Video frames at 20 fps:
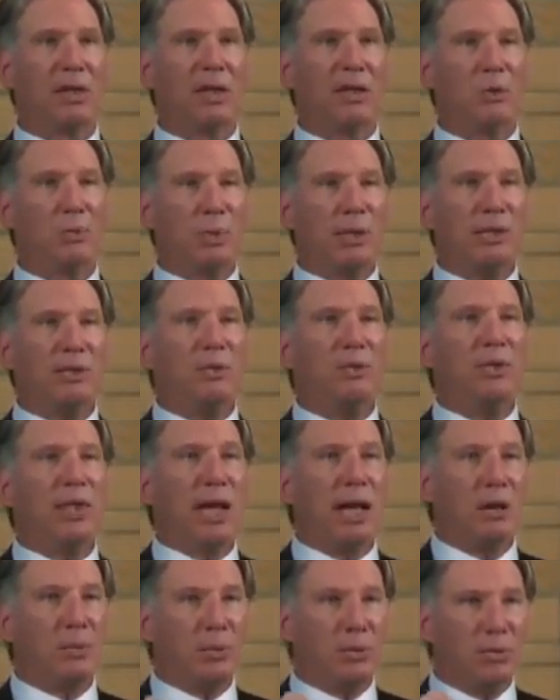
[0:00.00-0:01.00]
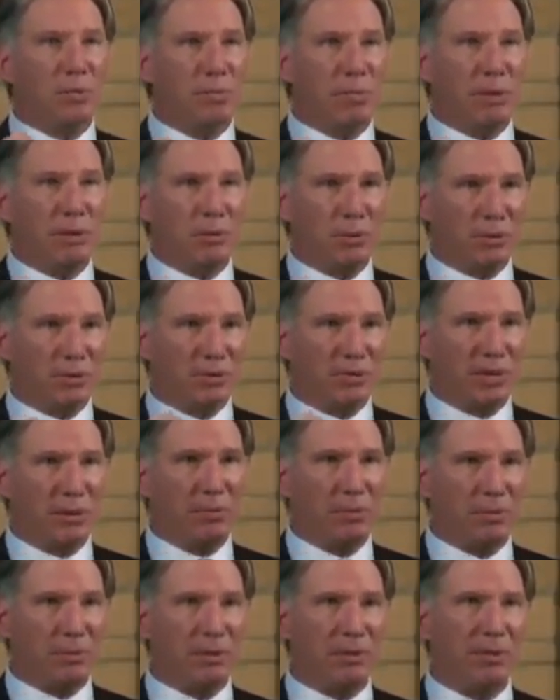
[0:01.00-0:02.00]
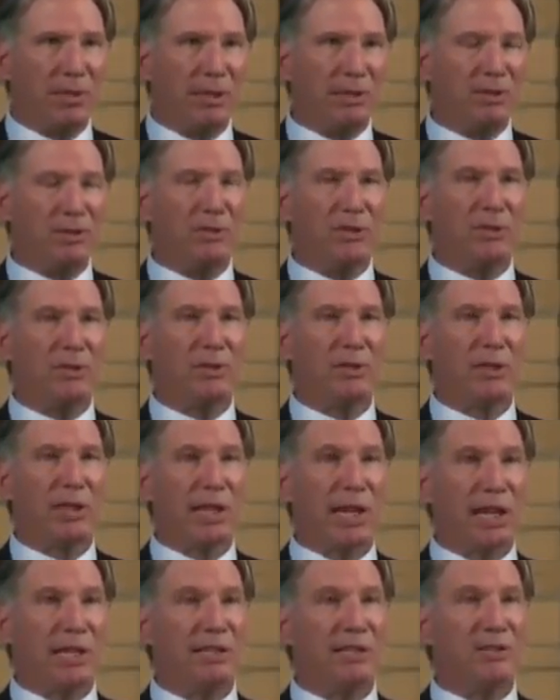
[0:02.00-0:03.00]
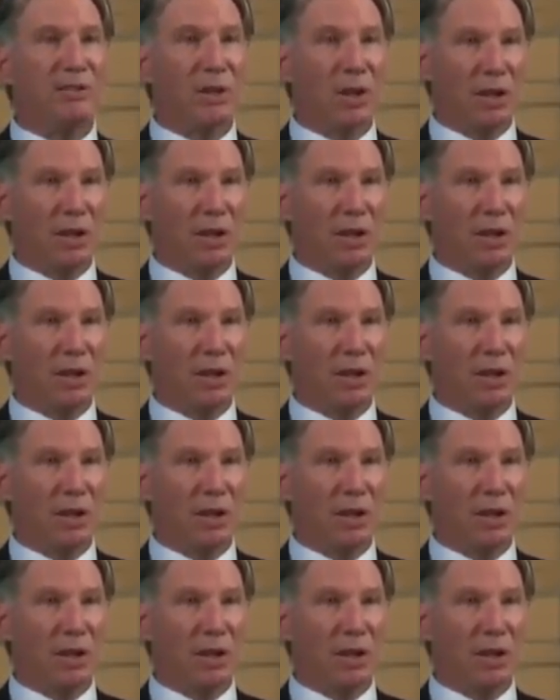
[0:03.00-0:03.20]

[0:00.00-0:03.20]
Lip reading: and we do that with mineral supplementation, and it's